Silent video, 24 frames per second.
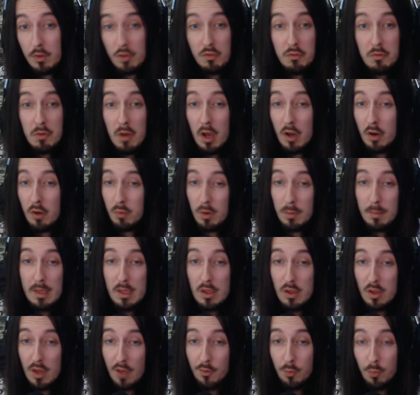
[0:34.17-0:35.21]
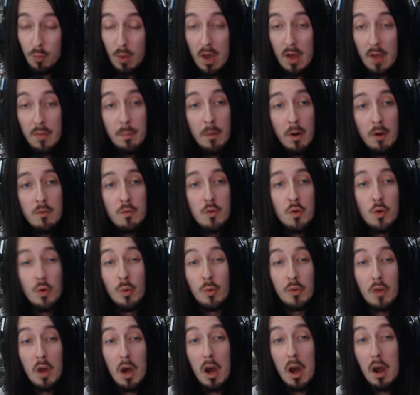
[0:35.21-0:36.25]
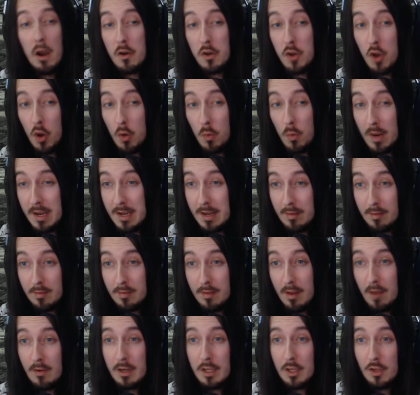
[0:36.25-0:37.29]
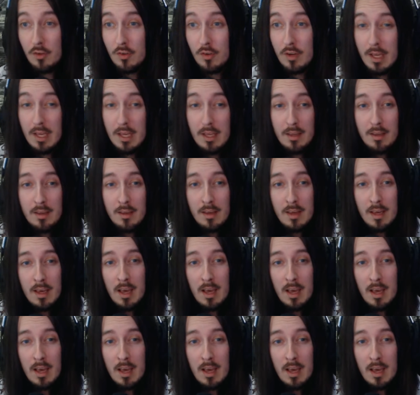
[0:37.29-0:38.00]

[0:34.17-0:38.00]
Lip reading: I just want to make you guys aware that my rules are in no way necessarily unique,